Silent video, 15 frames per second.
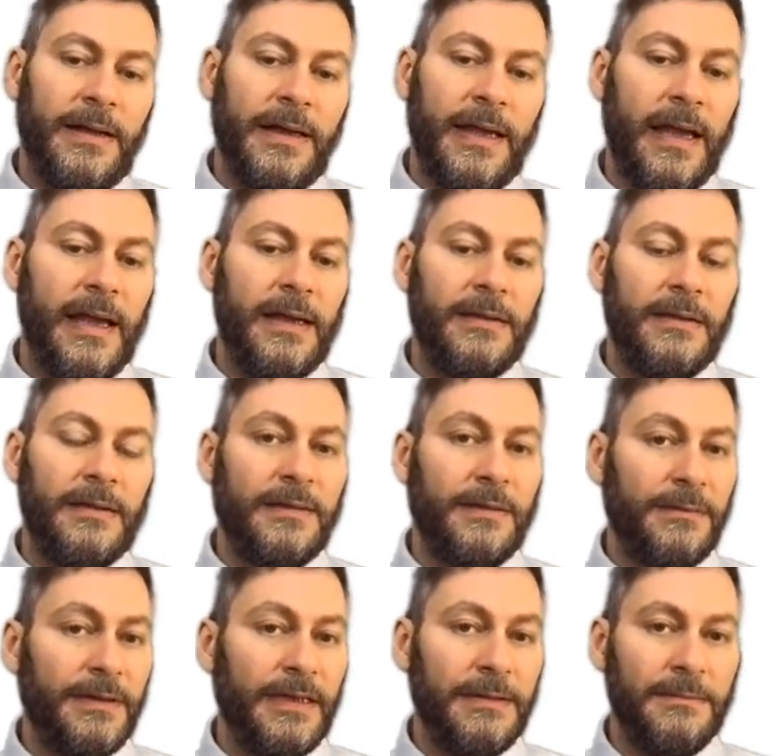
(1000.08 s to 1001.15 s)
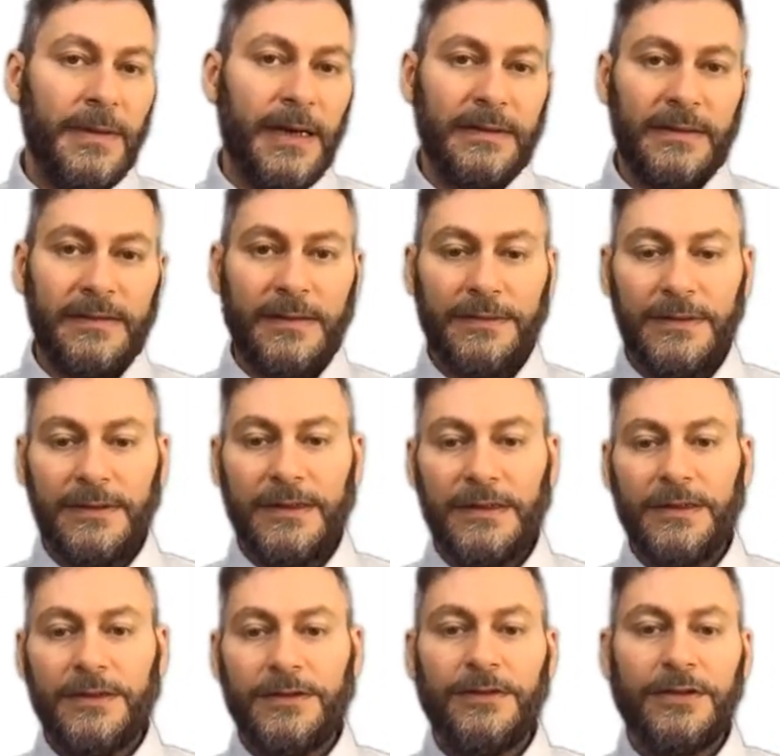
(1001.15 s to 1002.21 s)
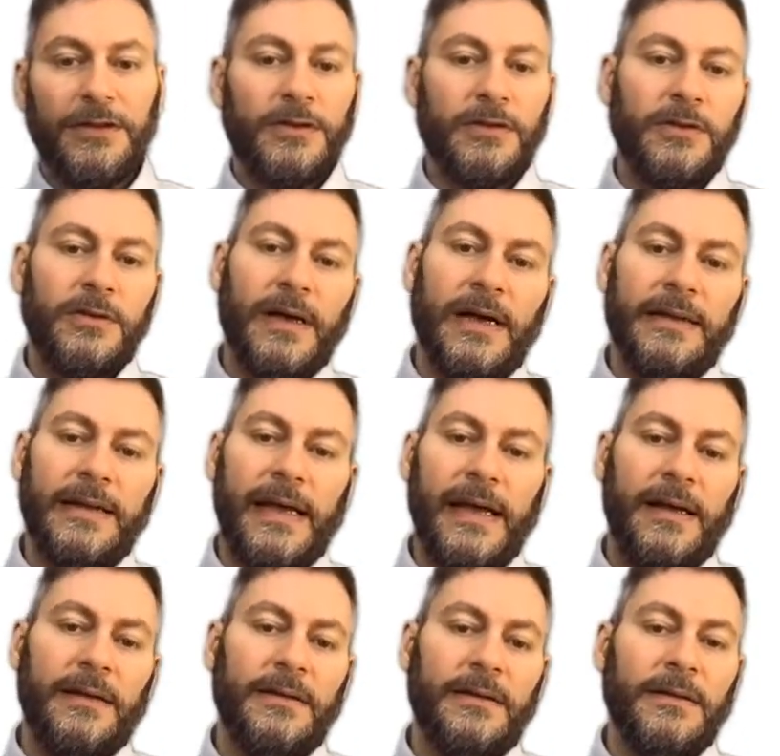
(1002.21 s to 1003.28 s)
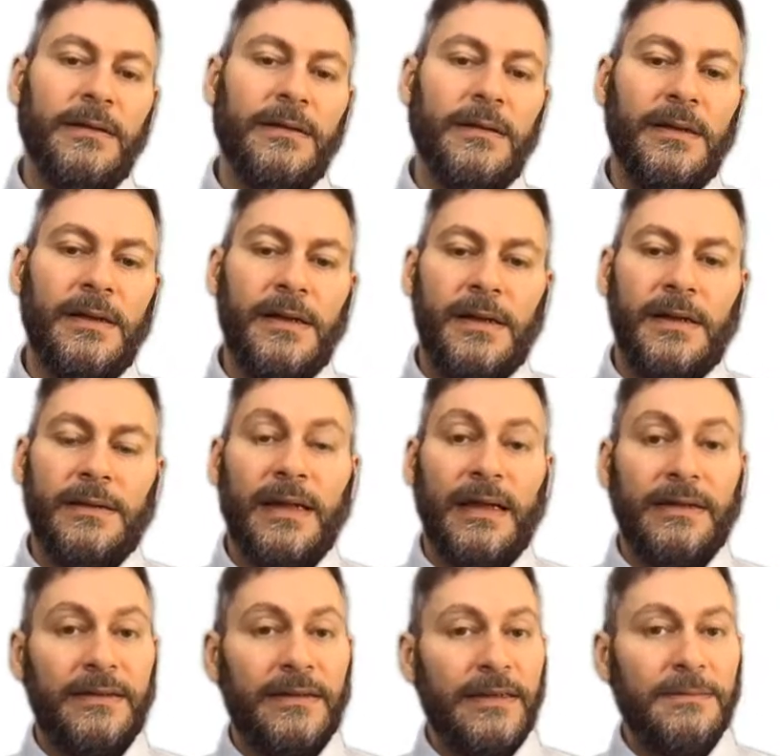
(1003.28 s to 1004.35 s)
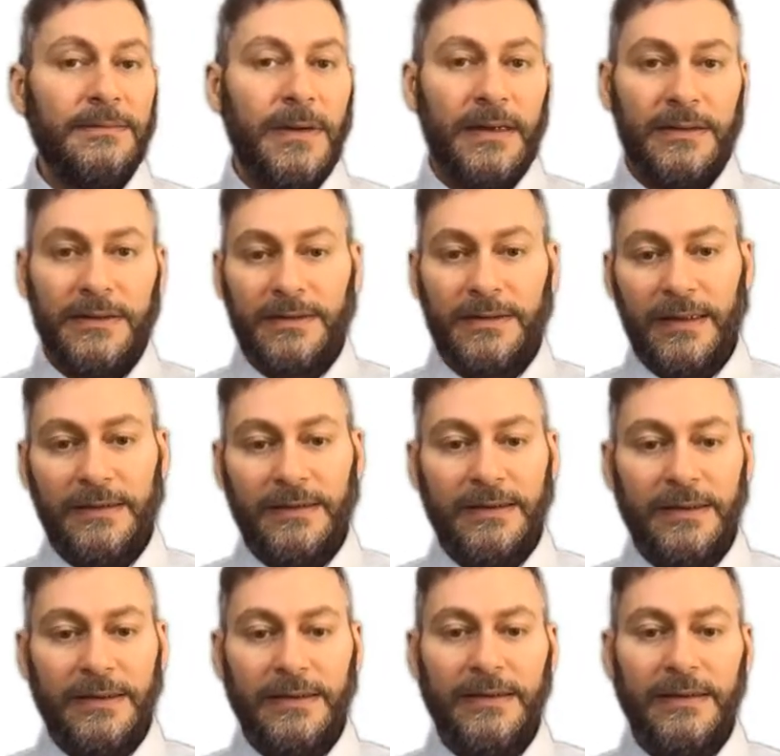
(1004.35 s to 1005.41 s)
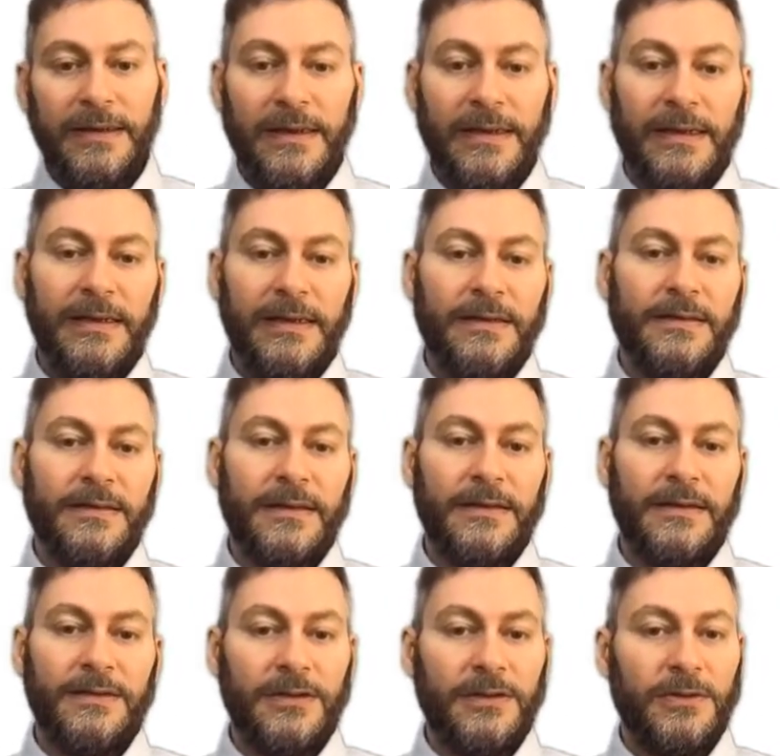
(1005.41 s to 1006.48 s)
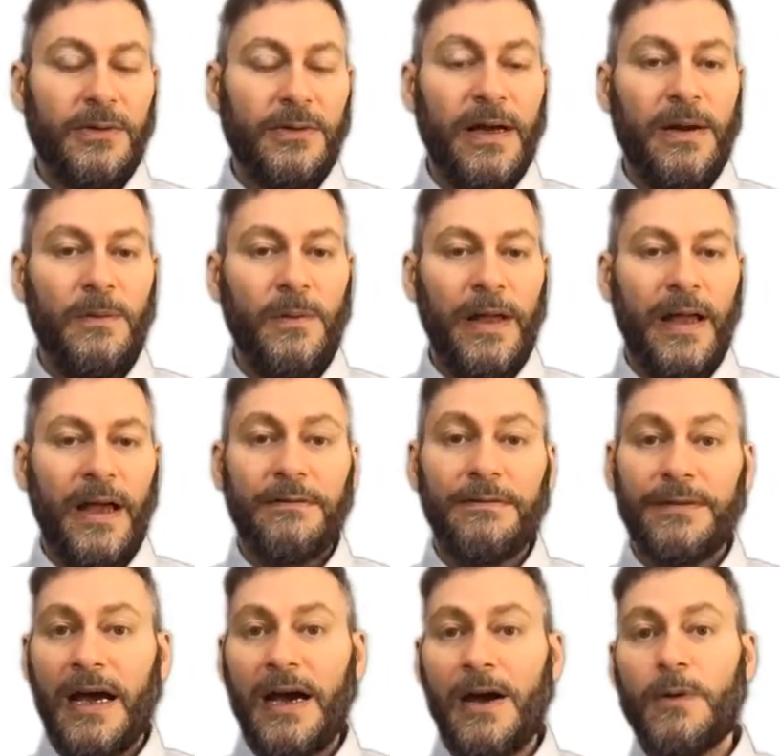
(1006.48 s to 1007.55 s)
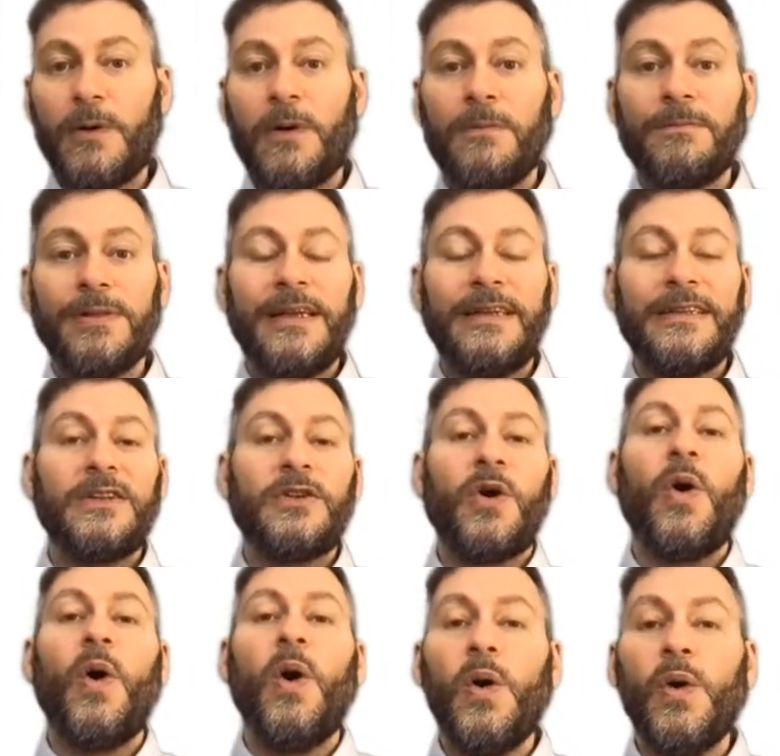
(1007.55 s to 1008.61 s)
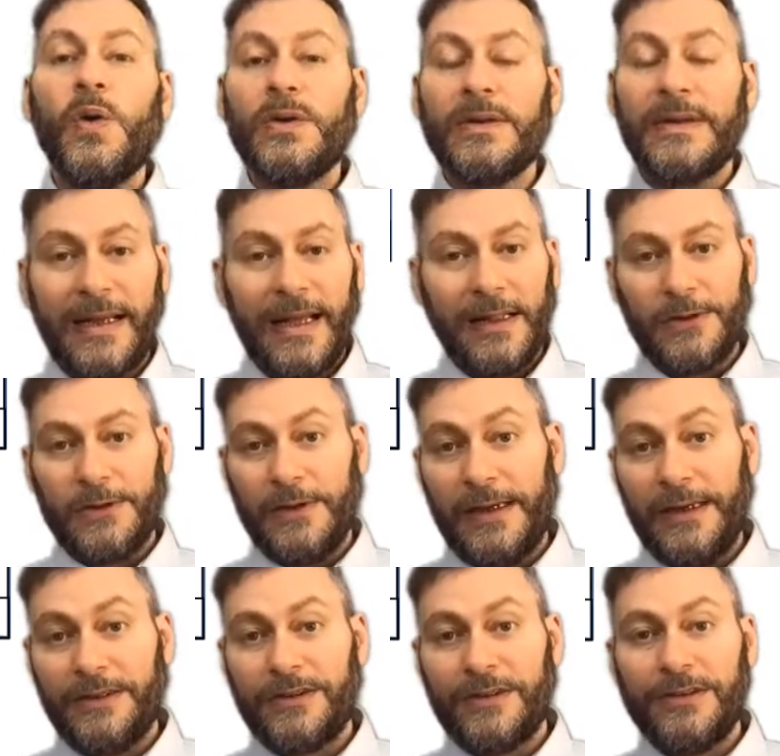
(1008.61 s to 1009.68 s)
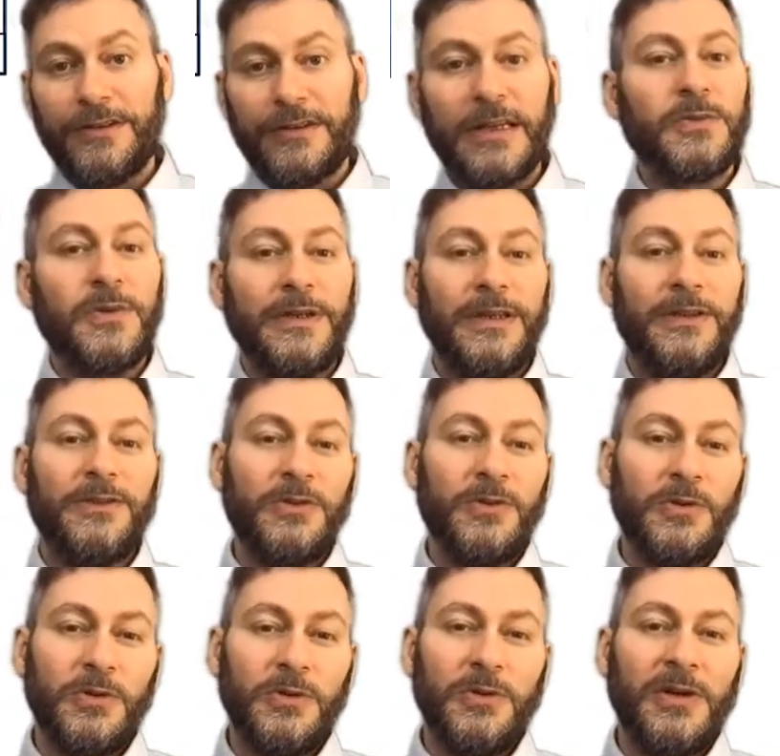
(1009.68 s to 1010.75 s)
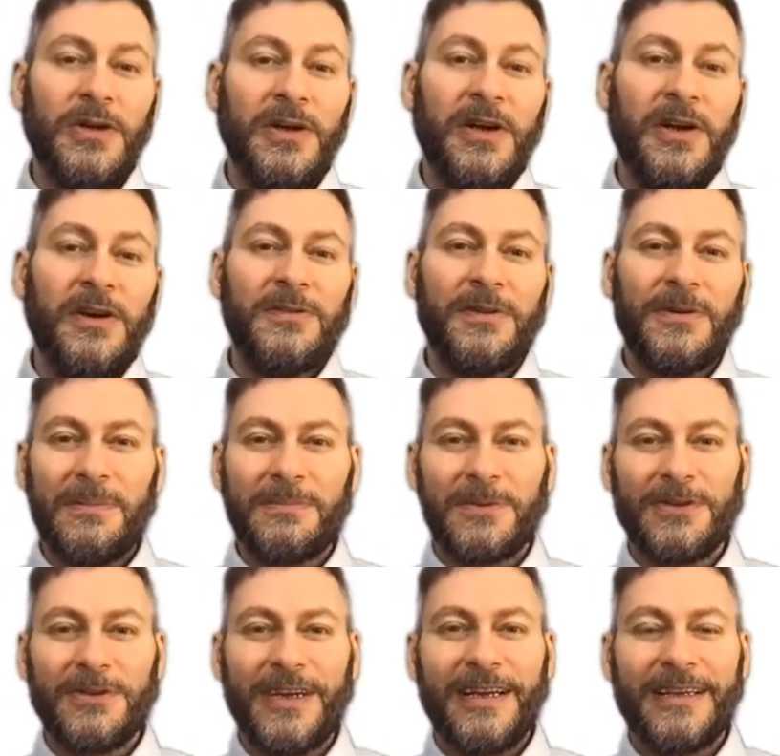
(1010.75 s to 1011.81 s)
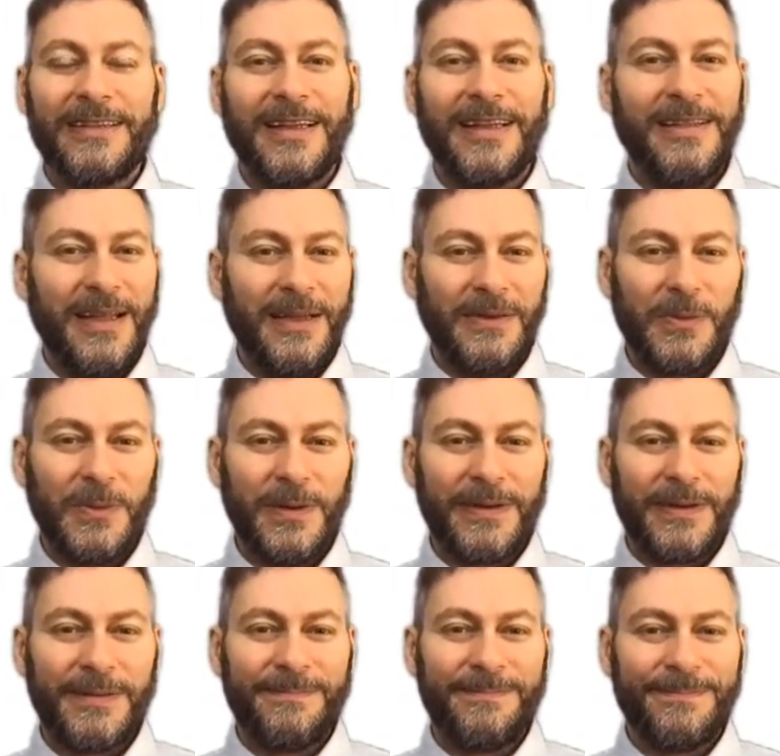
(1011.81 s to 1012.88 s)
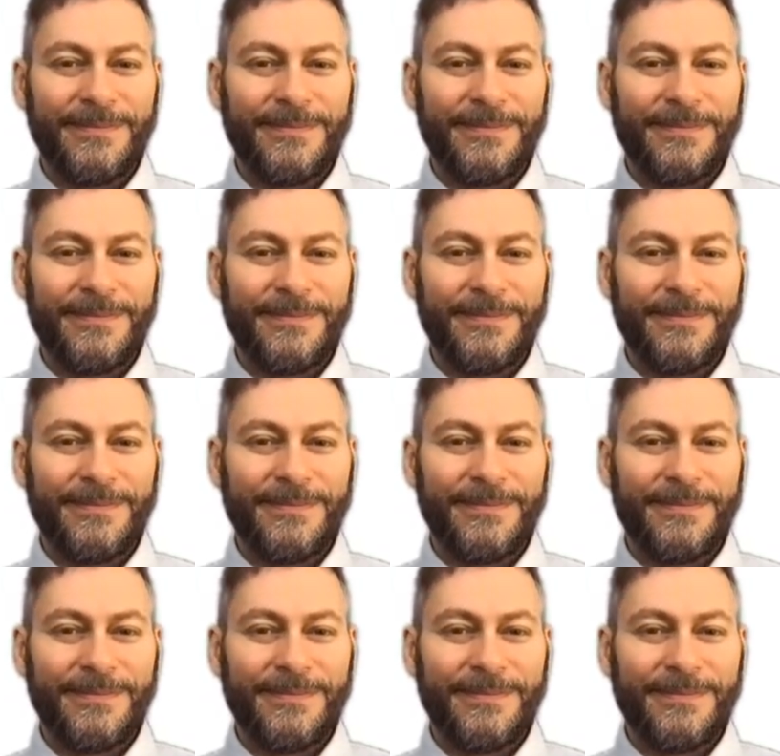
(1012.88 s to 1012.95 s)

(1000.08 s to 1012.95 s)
K, 17 minus 17 is 0. And L, 19 minus 19 is 0. And we have now completed all the calculations that we need to do for the project network.